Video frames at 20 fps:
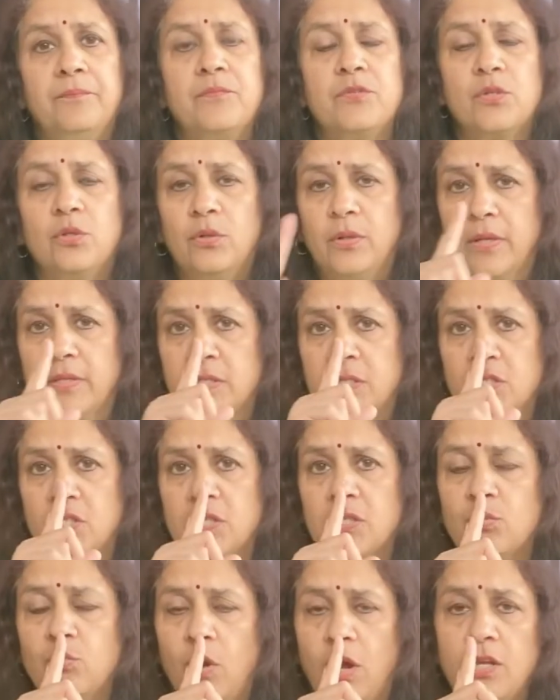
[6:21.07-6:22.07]
So let's
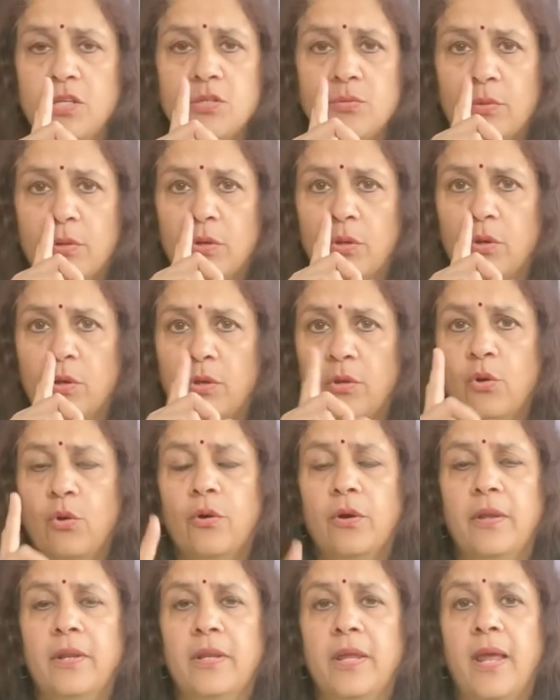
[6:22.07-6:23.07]
just watch. We're going to
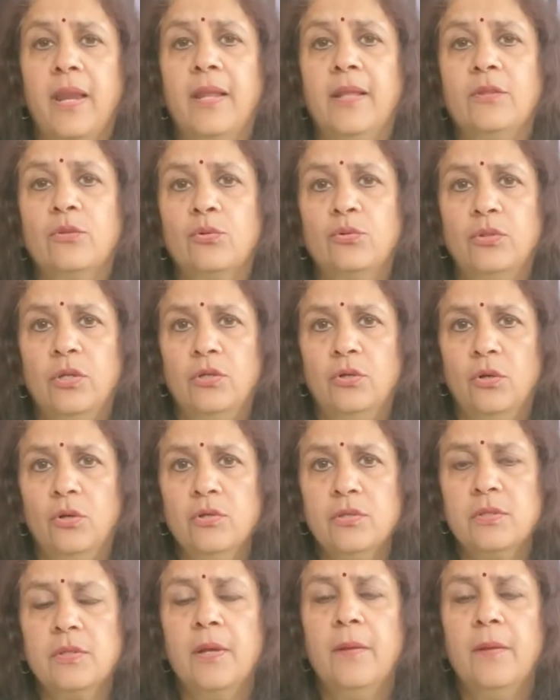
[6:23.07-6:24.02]
go inhaling through the nose.